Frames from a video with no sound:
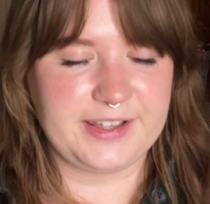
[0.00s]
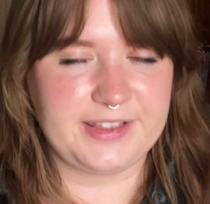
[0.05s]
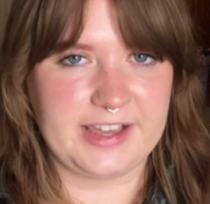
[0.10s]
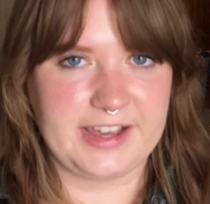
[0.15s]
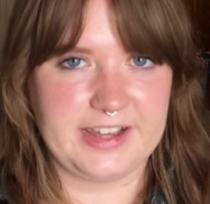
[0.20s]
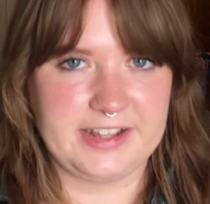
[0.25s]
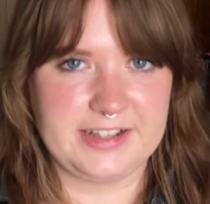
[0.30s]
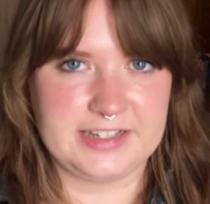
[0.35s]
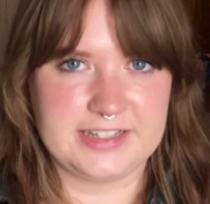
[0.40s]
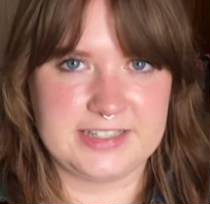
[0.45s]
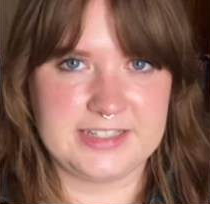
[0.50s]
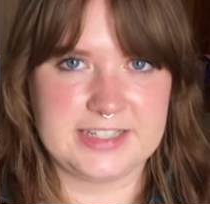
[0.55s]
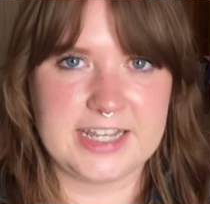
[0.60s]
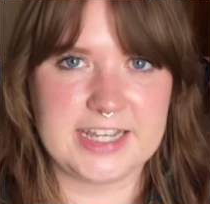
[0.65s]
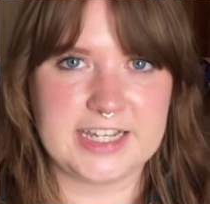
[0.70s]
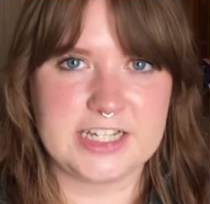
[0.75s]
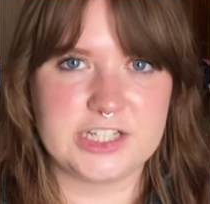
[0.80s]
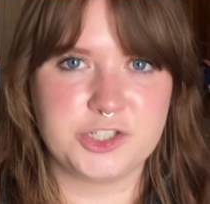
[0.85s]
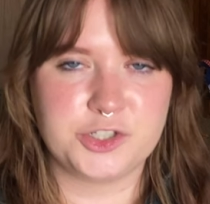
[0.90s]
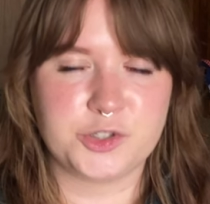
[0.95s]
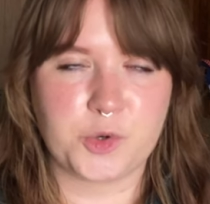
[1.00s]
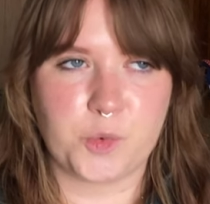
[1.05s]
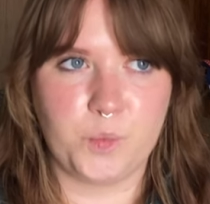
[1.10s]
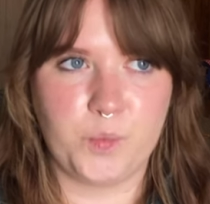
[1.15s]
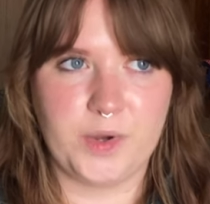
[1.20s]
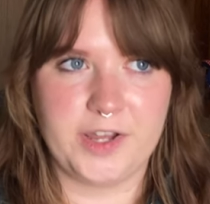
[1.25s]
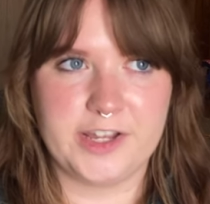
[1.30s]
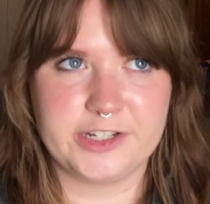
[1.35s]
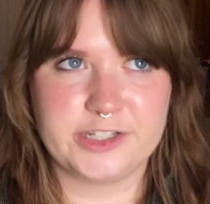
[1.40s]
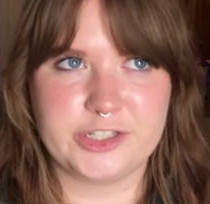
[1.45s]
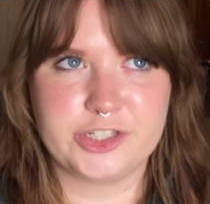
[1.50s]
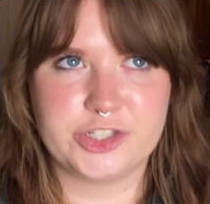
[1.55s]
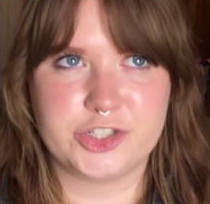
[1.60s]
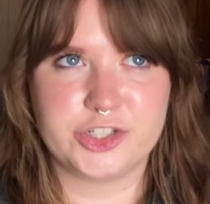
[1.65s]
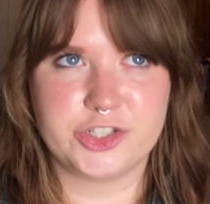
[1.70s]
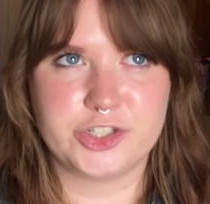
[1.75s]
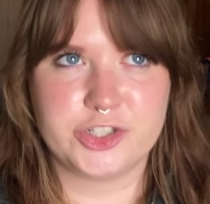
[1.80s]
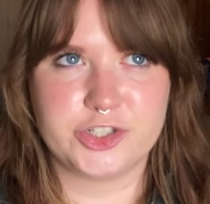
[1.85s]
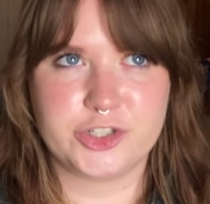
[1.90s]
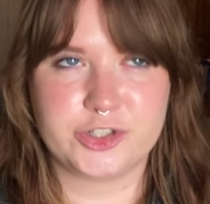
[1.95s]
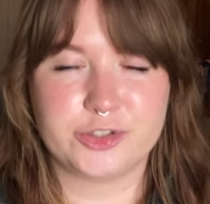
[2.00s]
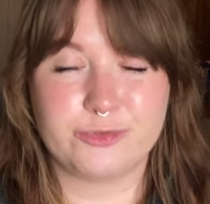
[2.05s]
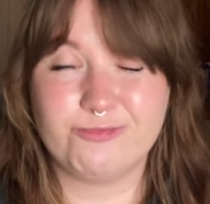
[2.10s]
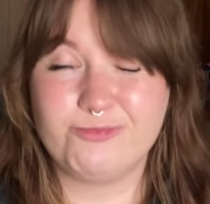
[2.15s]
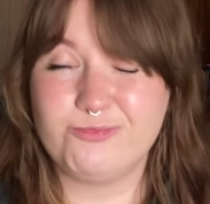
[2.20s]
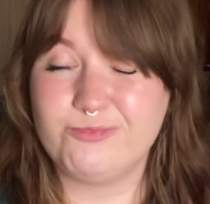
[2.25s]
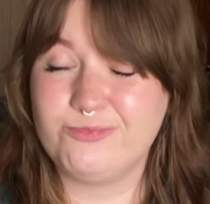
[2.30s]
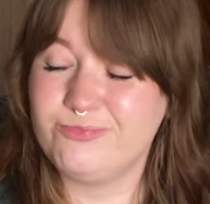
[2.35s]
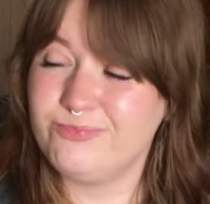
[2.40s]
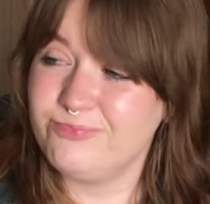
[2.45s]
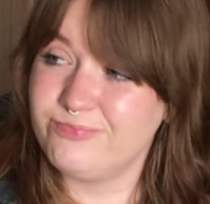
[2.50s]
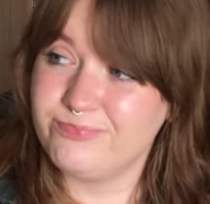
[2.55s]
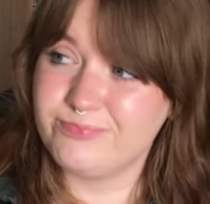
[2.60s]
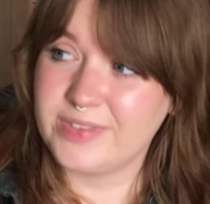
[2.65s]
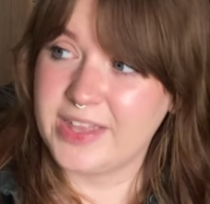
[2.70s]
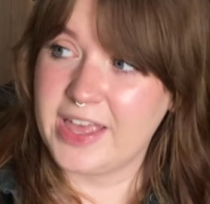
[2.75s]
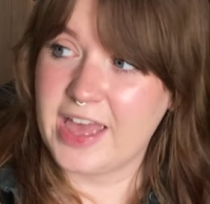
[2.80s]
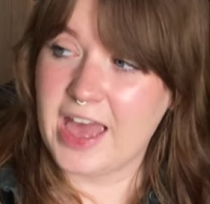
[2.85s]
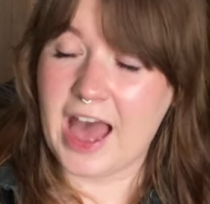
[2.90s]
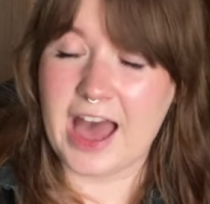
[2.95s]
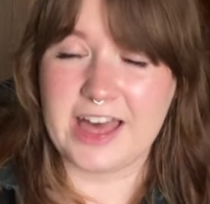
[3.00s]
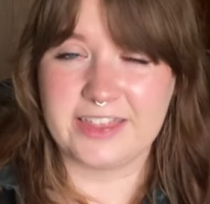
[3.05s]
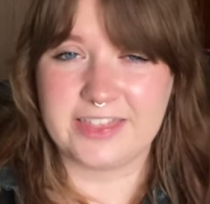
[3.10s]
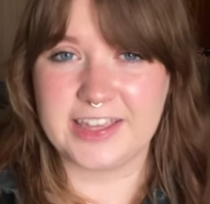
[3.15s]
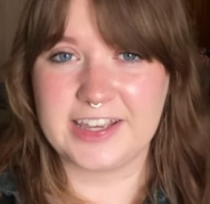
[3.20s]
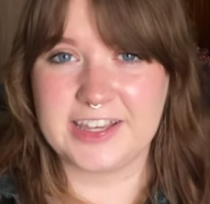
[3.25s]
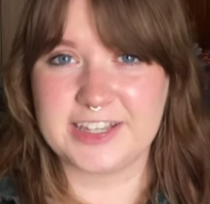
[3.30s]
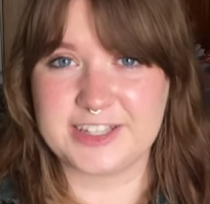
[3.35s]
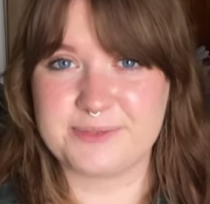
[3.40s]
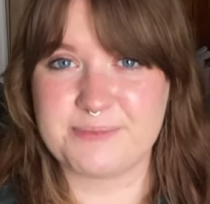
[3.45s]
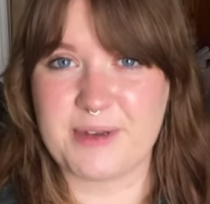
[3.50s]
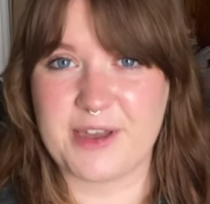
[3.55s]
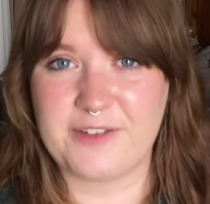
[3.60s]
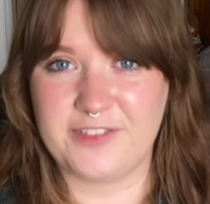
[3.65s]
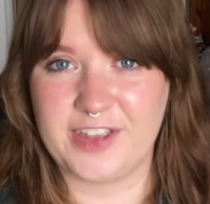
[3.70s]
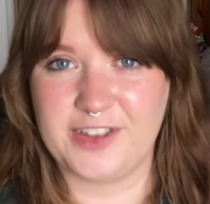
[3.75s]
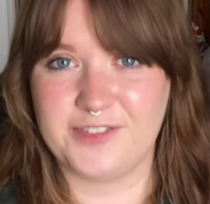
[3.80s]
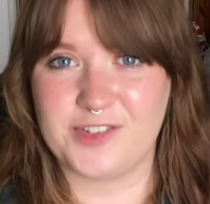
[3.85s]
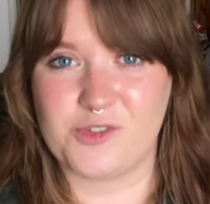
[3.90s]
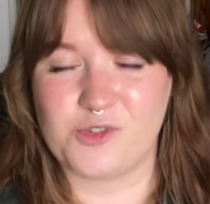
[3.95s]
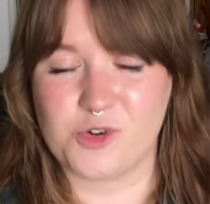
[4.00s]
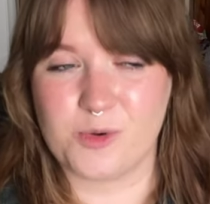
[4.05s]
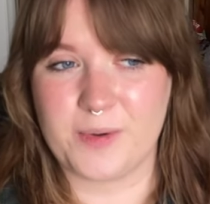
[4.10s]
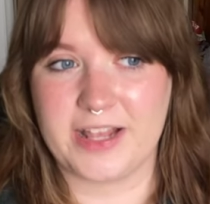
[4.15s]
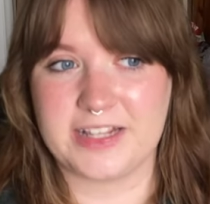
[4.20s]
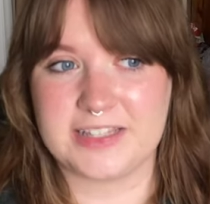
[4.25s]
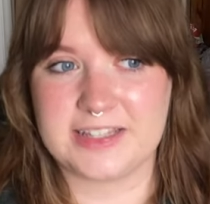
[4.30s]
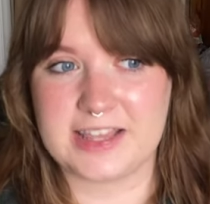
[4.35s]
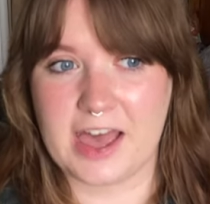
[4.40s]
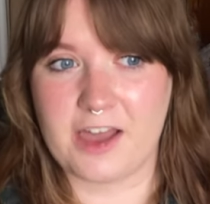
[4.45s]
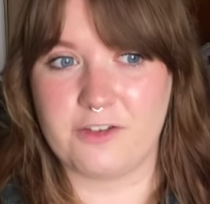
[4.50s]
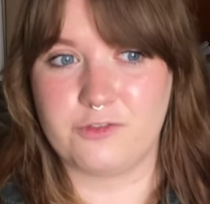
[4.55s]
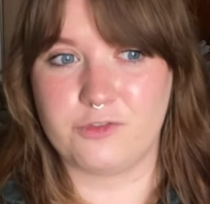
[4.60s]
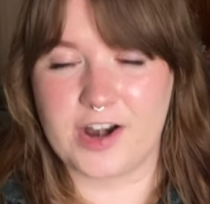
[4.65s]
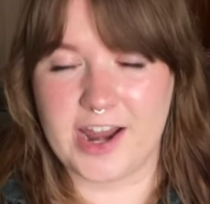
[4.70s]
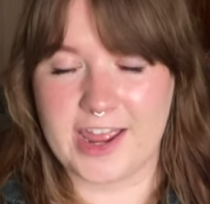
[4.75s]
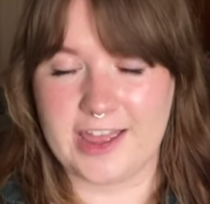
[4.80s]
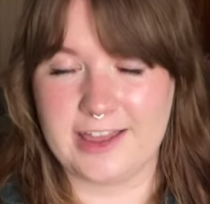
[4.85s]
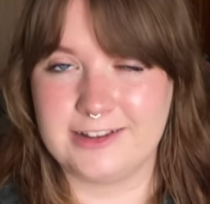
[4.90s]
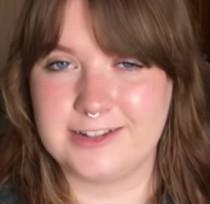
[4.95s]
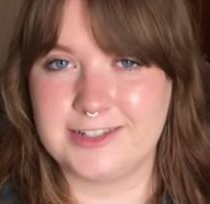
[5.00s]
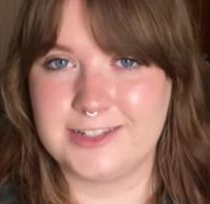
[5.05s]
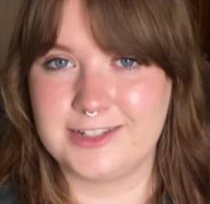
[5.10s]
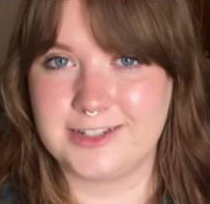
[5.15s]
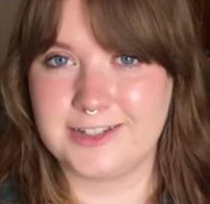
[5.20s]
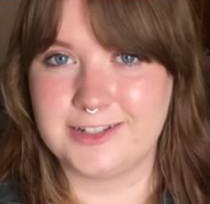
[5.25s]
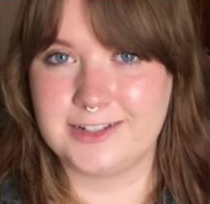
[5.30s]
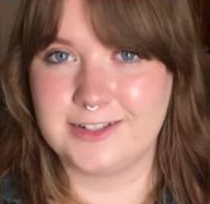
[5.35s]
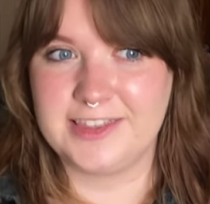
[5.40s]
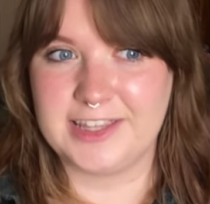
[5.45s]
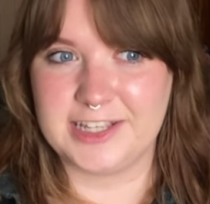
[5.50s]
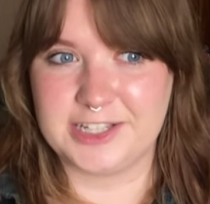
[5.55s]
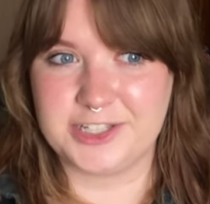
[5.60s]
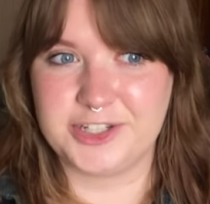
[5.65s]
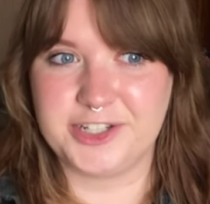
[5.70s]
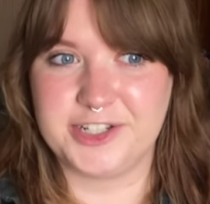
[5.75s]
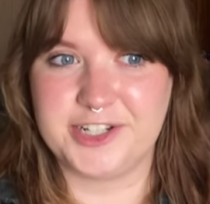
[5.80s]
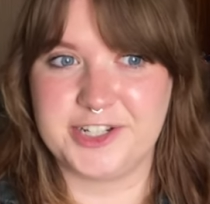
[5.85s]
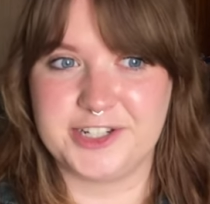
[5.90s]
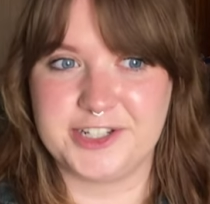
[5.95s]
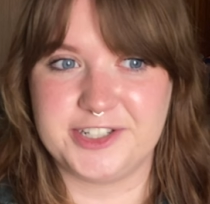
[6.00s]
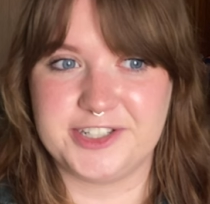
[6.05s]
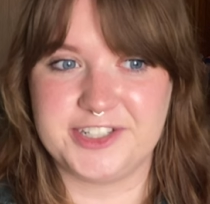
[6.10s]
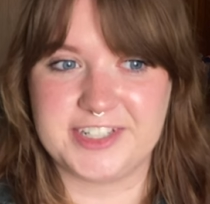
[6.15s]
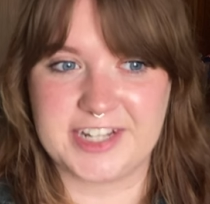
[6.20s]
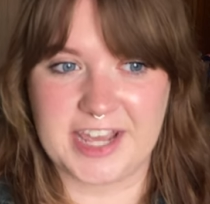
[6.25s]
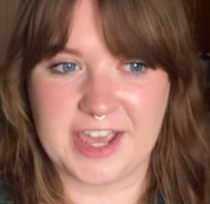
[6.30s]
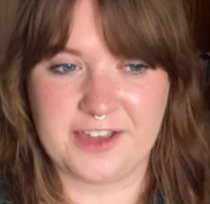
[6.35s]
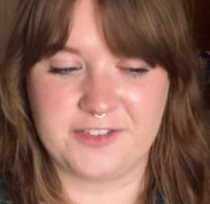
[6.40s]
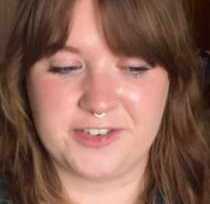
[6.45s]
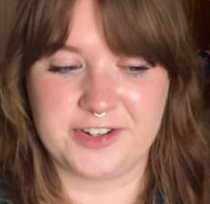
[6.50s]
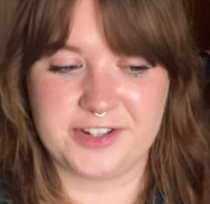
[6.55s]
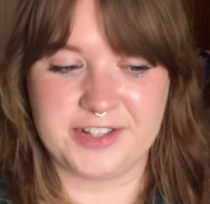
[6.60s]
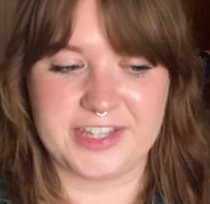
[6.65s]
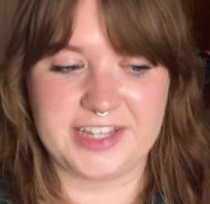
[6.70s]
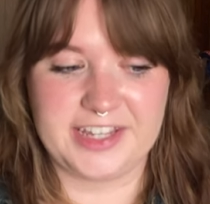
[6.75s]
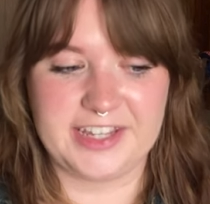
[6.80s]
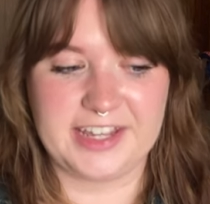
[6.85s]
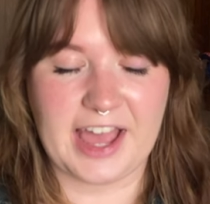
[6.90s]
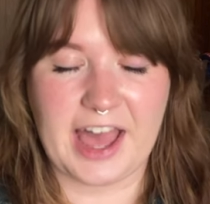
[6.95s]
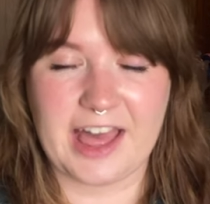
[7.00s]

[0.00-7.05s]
Lyla Sage, which I think is my favourite romance that I've read this year, definitely.